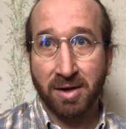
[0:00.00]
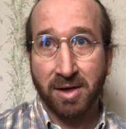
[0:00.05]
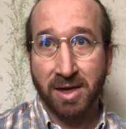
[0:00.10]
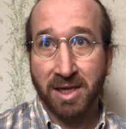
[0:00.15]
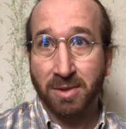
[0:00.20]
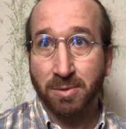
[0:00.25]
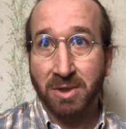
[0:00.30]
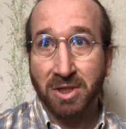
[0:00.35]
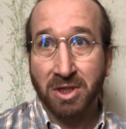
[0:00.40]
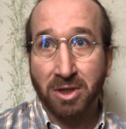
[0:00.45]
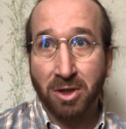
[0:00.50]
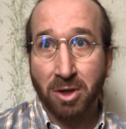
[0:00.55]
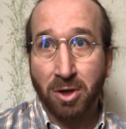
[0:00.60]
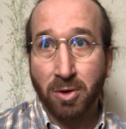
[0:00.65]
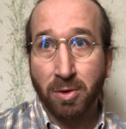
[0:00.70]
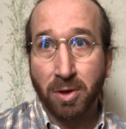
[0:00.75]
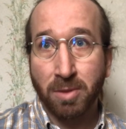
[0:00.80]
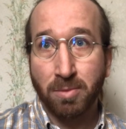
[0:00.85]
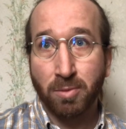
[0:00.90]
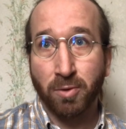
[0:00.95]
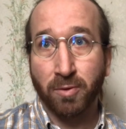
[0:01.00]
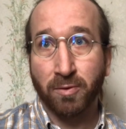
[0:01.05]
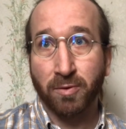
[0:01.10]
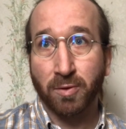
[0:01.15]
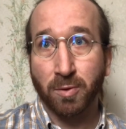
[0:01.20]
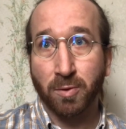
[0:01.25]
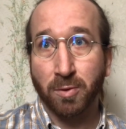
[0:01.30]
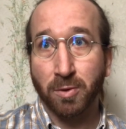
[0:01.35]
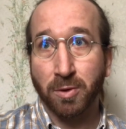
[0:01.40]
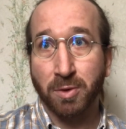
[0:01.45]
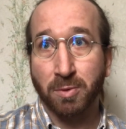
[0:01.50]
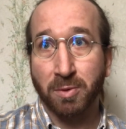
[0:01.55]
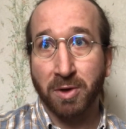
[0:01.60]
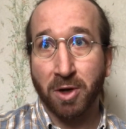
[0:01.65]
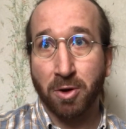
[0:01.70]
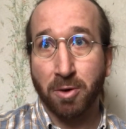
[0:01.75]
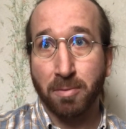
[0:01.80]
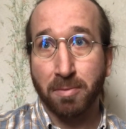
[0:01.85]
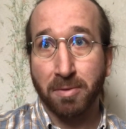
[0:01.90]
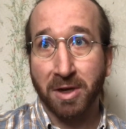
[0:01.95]
As we slowly move towards
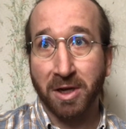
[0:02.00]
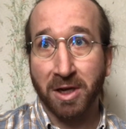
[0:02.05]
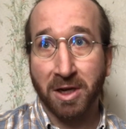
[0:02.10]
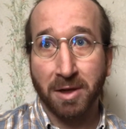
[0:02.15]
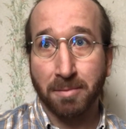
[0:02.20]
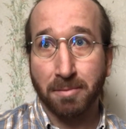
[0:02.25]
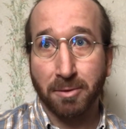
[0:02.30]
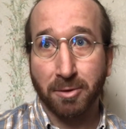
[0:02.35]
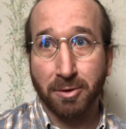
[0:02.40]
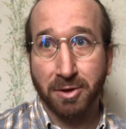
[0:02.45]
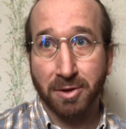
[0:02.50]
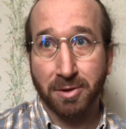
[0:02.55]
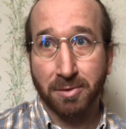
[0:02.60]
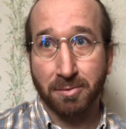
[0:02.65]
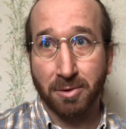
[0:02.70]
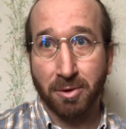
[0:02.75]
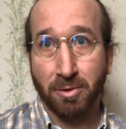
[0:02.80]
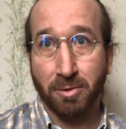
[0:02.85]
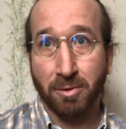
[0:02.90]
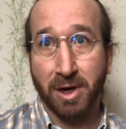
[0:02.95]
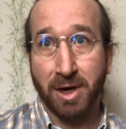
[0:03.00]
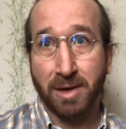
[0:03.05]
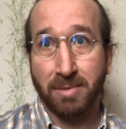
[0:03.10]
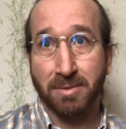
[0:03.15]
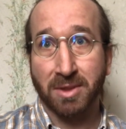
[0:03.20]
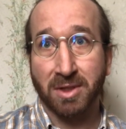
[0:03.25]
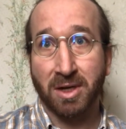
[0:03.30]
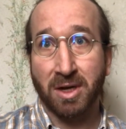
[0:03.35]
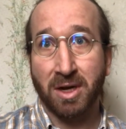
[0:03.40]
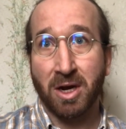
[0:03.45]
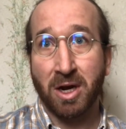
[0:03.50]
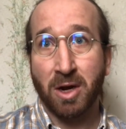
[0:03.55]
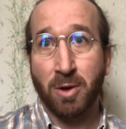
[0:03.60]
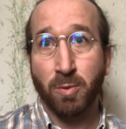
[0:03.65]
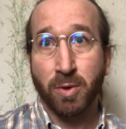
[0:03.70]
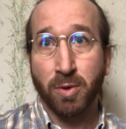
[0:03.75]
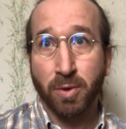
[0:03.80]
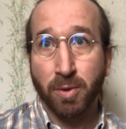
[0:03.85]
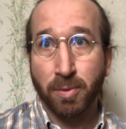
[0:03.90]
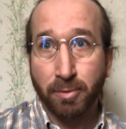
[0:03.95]
reopening in-person programs,
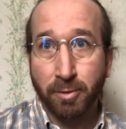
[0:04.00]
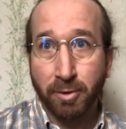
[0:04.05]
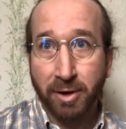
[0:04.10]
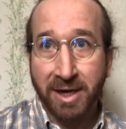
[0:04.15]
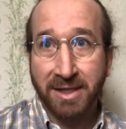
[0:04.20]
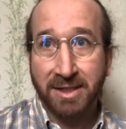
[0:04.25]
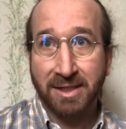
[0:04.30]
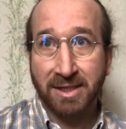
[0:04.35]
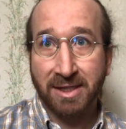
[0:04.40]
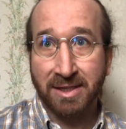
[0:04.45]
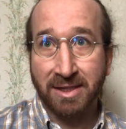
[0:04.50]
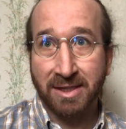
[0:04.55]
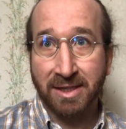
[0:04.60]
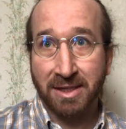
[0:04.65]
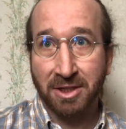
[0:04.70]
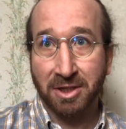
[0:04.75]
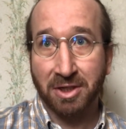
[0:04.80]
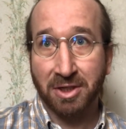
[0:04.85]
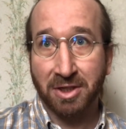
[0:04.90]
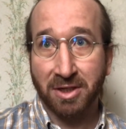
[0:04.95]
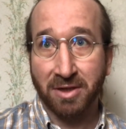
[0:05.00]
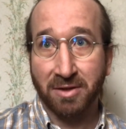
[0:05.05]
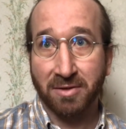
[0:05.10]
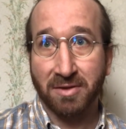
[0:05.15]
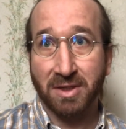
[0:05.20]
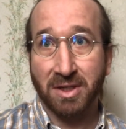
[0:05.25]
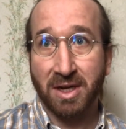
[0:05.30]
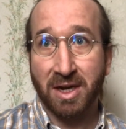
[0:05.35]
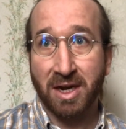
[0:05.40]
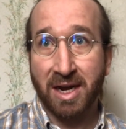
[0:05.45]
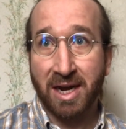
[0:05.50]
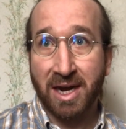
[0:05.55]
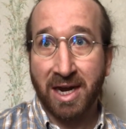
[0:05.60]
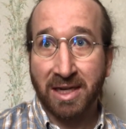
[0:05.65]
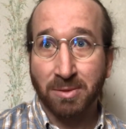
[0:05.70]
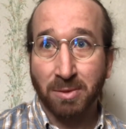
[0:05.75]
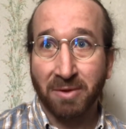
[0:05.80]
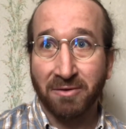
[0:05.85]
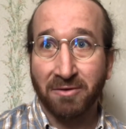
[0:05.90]
we'll embrace these initiatives as we